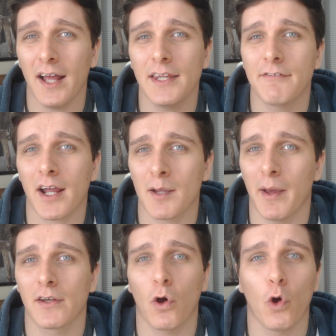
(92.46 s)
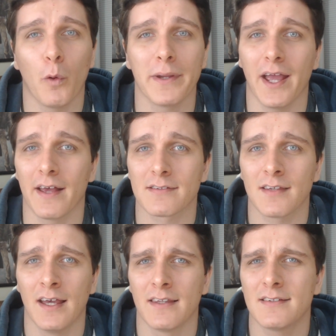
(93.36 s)
highly recommend OBS.
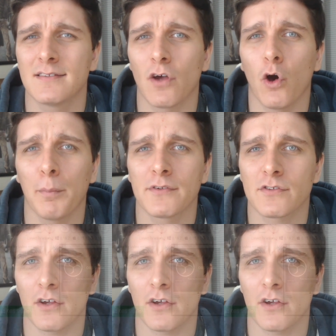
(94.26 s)
This is open